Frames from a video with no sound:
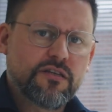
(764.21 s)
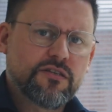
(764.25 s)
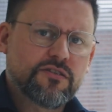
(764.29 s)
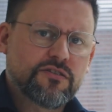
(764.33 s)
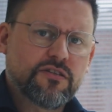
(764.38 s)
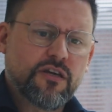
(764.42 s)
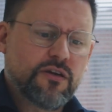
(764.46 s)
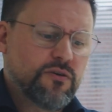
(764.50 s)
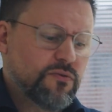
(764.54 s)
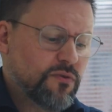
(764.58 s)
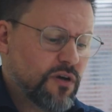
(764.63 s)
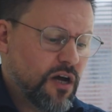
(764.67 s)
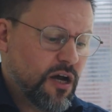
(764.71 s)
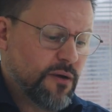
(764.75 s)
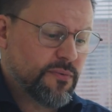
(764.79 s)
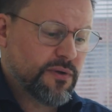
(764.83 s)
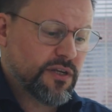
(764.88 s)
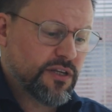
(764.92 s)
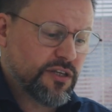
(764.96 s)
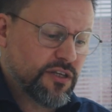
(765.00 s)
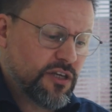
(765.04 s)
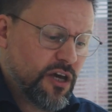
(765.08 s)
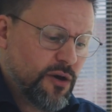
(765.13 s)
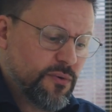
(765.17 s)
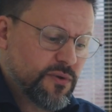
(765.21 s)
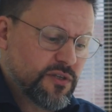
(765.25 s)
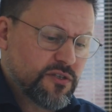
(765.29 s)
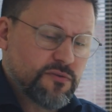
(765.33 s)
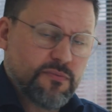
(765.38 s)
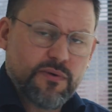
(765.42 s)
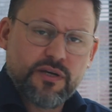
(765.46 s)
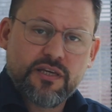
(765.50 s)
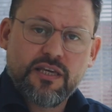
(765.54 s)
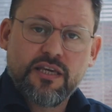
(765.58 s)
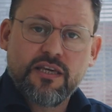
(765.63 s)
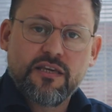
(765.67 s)
So I'm going to go
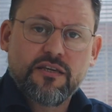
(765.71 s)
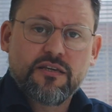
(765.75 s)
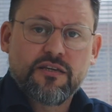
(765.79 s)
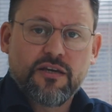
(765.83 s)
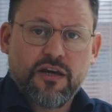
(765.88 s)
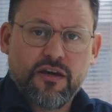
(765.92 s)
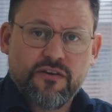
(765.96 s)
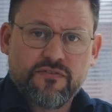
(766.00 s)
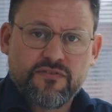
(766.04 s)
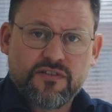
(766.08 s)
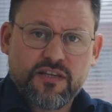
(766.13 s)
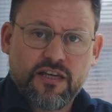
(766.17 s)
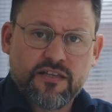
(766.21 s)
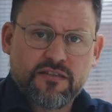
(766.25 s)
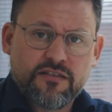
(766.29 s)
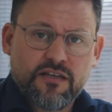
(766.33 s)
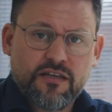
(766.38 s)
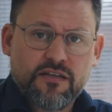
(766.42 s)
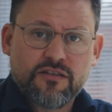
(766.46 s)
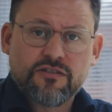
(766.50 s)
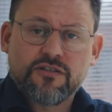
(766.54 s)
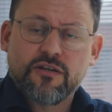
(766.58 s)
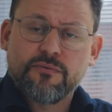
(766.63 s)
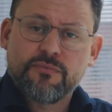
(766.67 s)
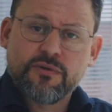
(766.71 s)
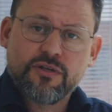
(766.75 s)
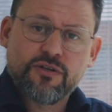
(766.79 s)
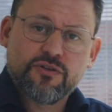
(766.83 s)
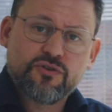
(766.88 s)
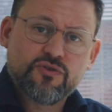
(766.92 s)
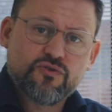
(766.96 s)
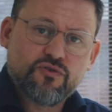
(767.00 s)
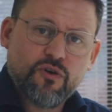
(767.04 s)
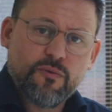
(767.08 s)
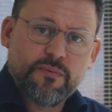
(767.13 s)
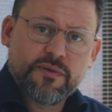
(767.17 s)
into my heat curve settings and I'm going
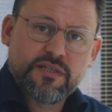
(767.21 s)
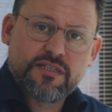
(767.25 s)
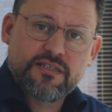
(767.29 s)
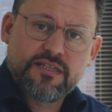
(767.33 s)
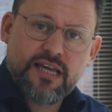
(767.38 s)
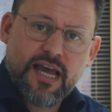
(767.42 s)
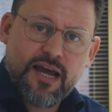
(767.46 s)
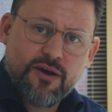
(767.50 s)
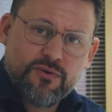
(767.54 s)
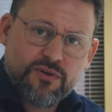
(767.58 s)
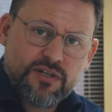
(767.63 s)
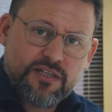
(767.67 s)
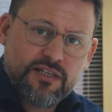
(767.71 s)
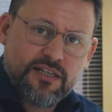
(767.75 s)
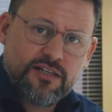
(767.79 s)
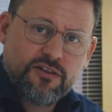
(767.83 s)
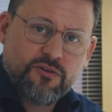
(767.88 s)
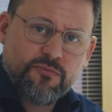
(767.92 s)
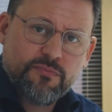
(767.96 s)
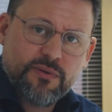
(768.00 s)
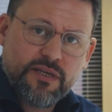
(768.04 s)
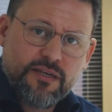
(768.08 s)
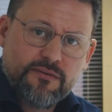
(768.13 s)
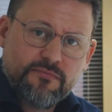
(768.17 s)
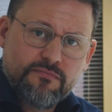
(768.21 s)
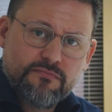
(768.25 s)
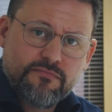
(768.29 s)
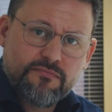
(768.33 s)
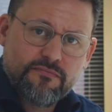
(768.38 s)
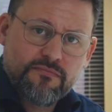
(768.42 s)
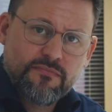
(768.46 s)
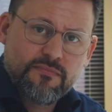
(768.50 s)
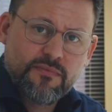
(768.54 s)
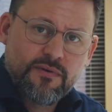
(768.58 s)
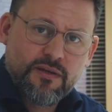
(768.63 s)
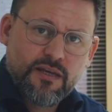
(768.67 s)
to drop it down a little bit
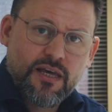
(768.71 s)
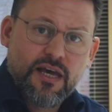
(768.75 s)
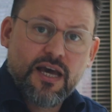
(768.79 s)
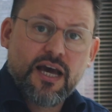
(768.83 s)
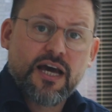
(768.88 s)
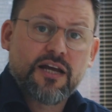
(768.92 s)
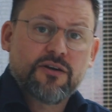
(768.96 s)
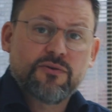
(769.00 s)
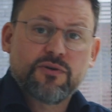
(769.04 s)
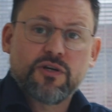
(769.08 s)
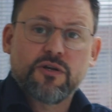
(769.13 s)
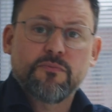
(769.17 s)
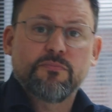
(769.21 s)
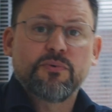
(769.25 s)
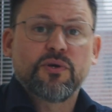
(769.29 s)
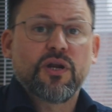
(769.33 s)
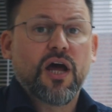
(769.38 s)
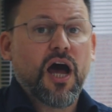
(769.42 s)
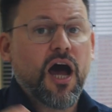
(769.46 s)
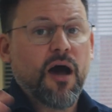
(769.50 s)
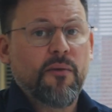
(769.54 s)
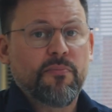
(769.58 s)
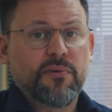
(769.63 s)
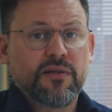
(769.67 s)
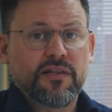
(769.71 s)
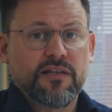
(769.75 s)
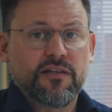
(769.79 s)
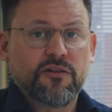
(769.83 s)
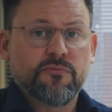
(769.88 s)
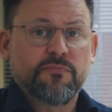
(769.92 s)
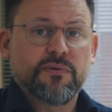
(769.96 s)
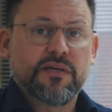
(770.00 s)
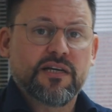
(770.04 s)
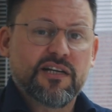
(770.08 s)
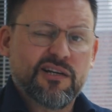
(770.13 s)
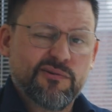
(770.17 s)
and I'm going to put it up a little
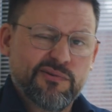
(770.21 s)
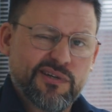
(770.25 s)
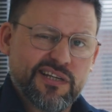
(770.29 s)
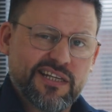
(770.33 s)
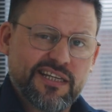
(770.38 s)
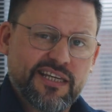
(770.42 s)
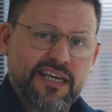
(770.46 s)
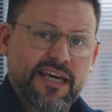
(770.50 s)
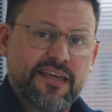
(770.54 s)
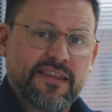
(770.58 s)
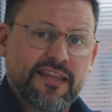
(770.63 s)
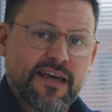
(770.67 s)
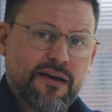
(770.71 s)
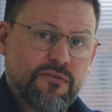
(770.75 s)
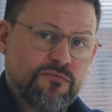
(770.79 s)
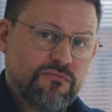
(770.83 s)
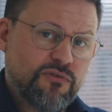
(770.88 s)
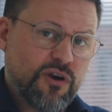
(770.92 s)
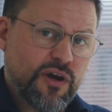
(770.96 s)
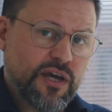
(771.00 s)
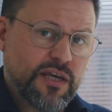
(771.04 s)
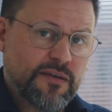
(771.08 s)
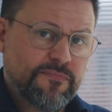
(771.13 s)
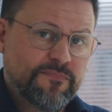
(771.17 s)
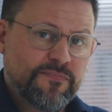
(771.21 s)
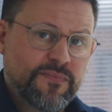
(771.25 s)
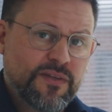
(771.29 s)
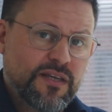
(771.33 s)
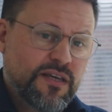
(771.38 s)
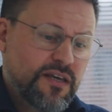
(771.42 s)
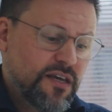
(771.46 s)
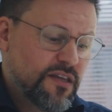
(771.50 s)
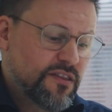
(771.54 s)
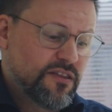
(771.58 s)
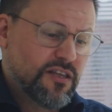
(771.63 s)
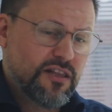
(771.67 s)
bit, and I'm going to get that right.
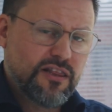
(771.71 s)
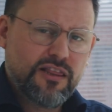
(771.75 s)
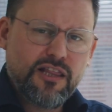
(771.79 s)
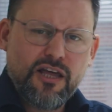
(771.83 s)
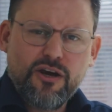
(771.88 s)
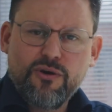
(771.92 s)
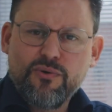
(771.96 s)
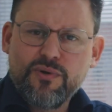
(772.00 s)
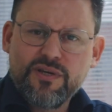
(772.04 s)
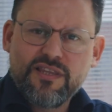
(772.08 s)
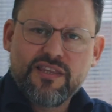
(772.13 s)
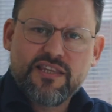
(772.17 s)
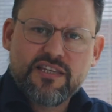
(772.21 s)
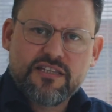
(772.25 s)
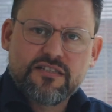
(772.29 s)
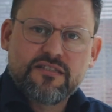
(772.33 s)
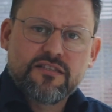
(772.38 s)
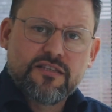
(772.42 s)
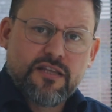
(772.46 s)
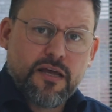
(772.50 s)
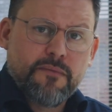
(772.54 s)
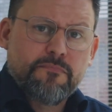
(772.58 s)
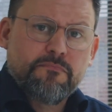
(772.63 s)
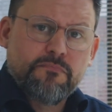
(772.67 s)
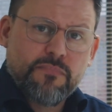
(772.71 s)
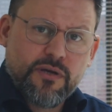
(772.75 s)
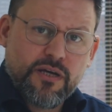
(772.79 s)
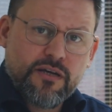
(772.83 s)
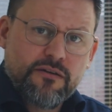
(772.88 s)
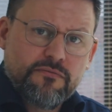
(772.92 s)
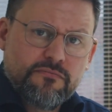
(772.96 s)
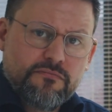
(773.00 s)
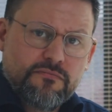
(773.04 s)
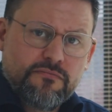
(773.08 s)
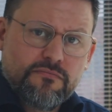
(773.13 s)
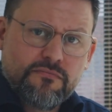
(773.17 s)
The lower this
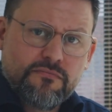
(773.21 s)
number,